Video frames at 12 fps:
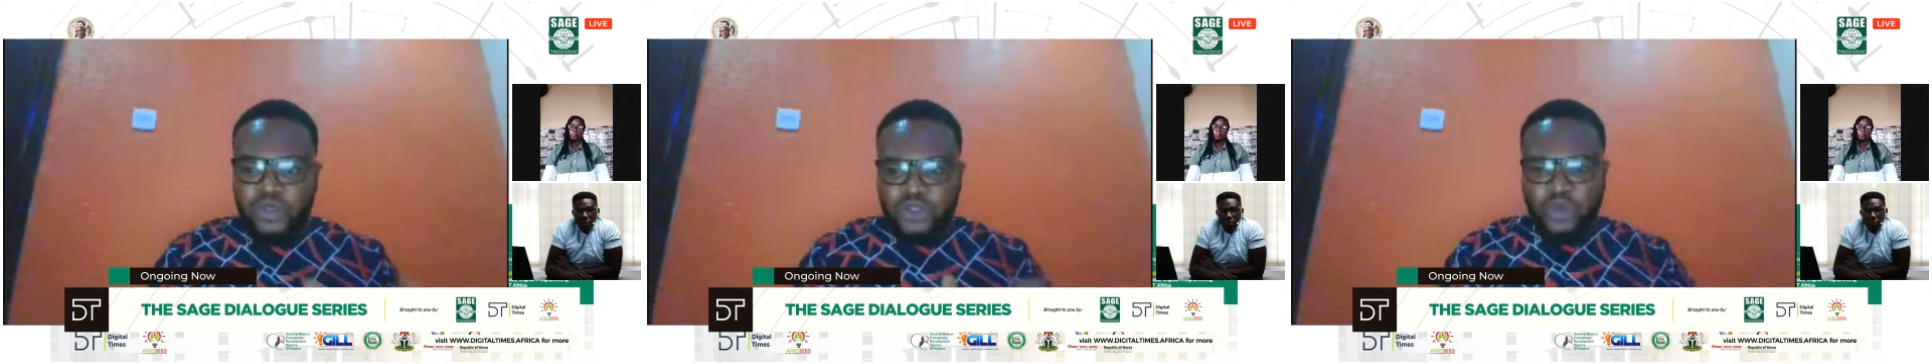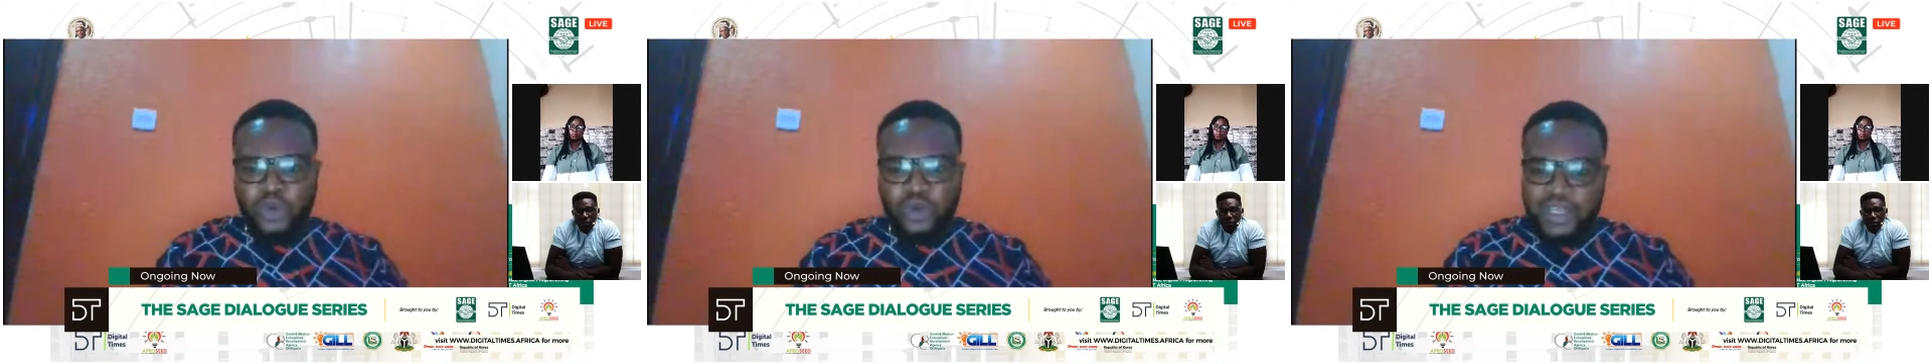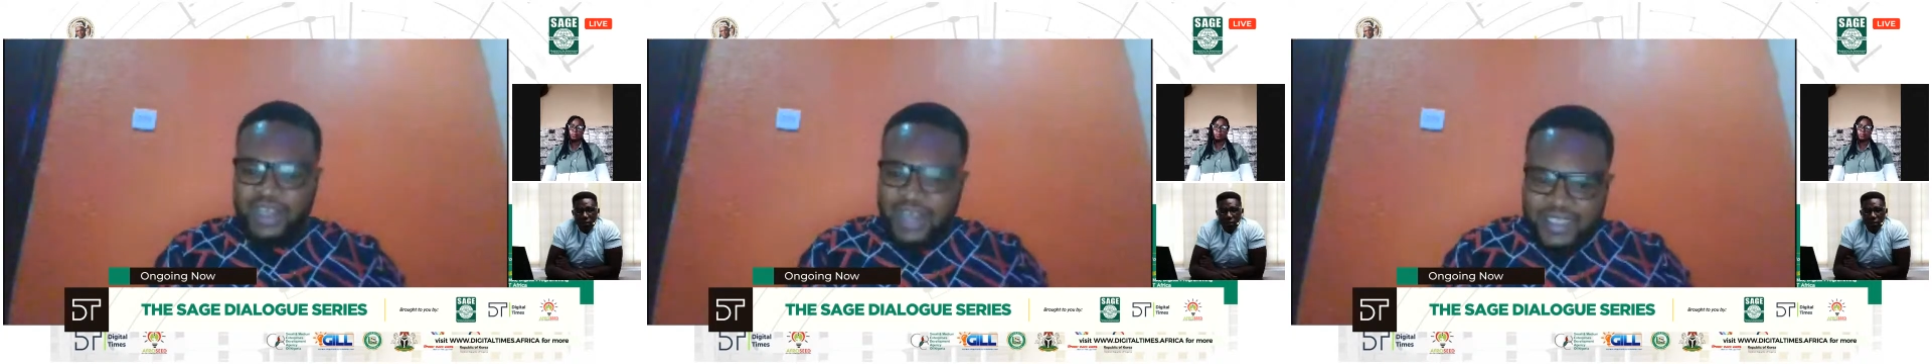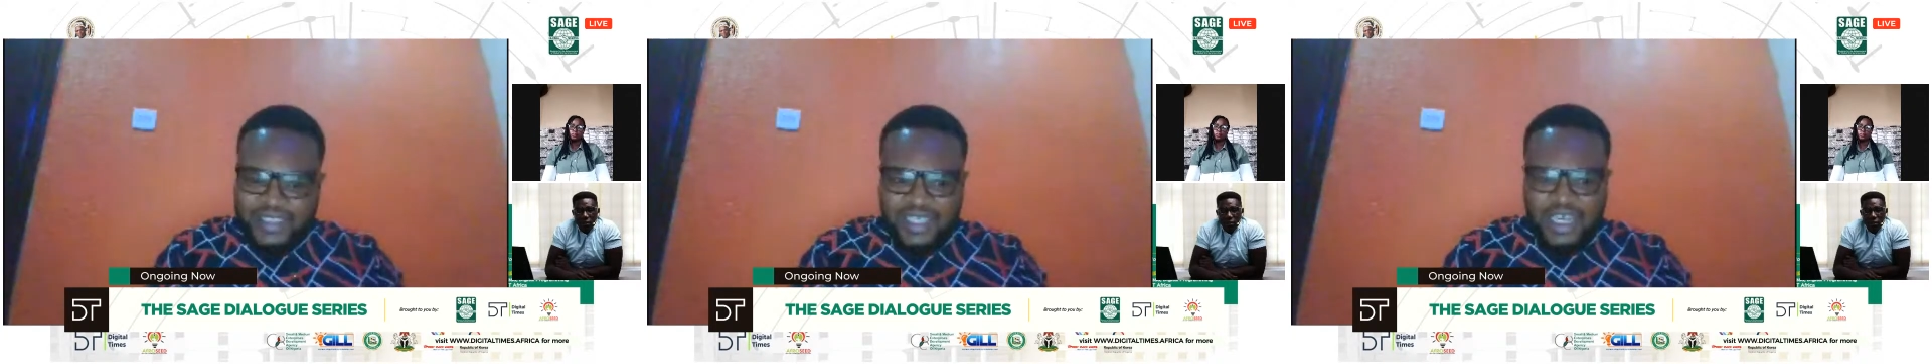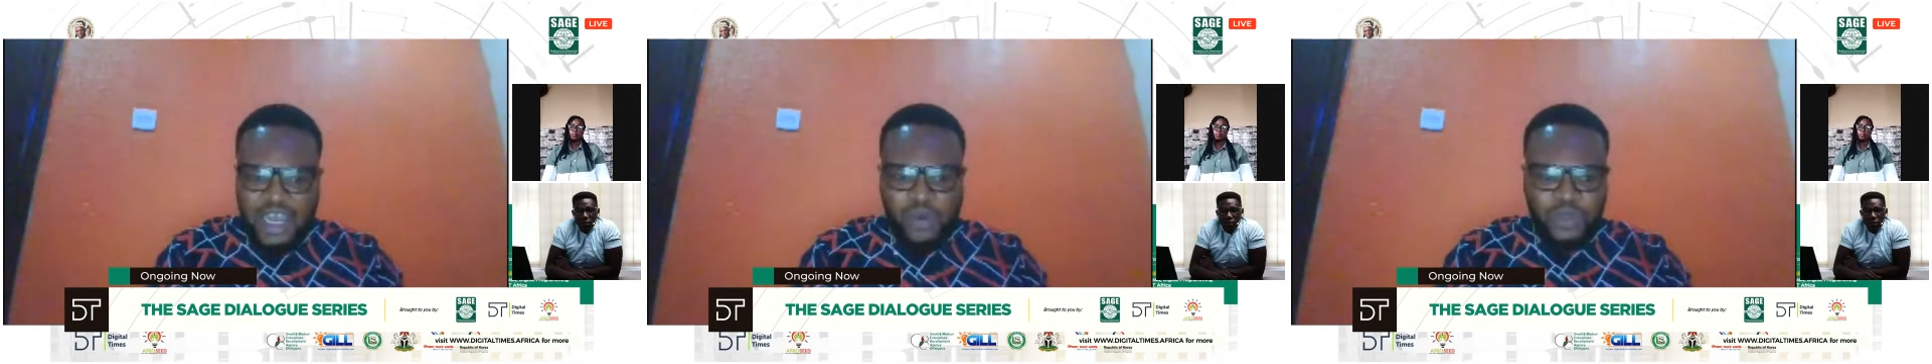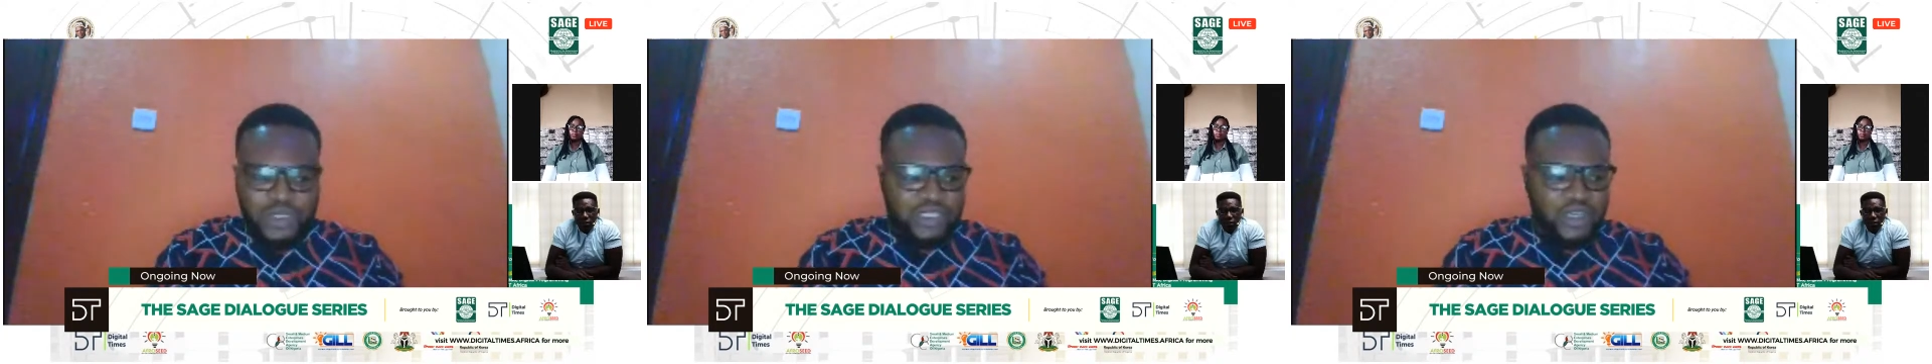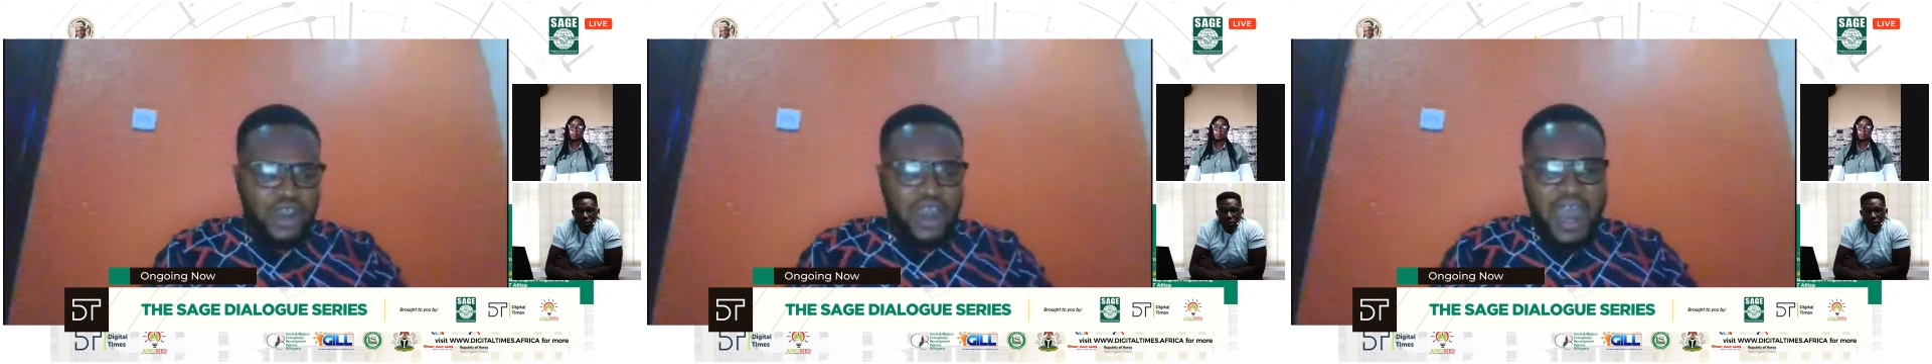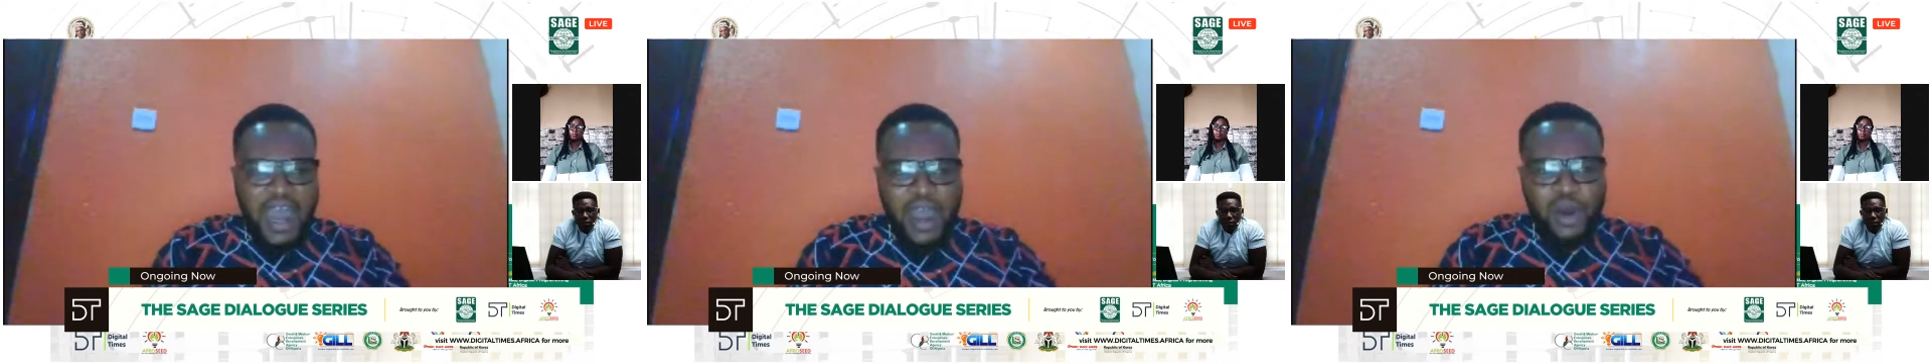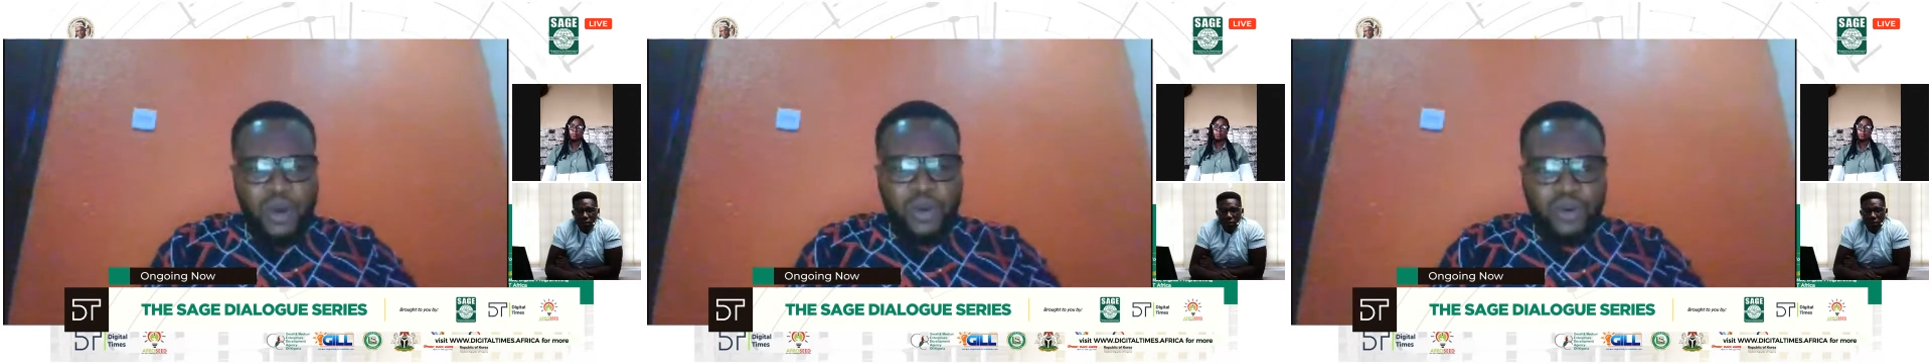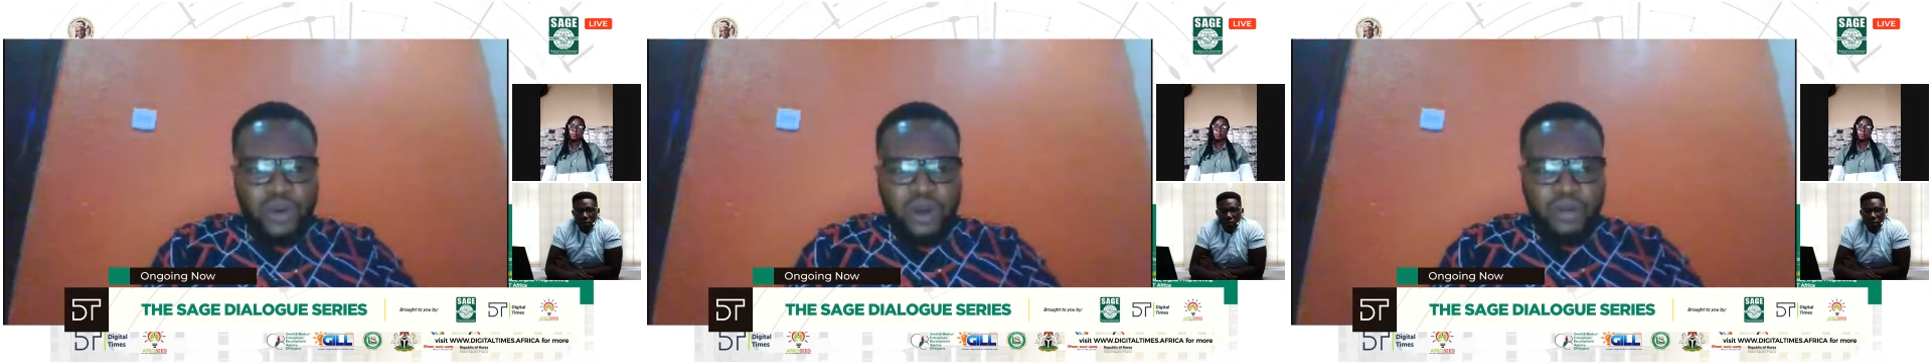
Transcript: So the next thing now is how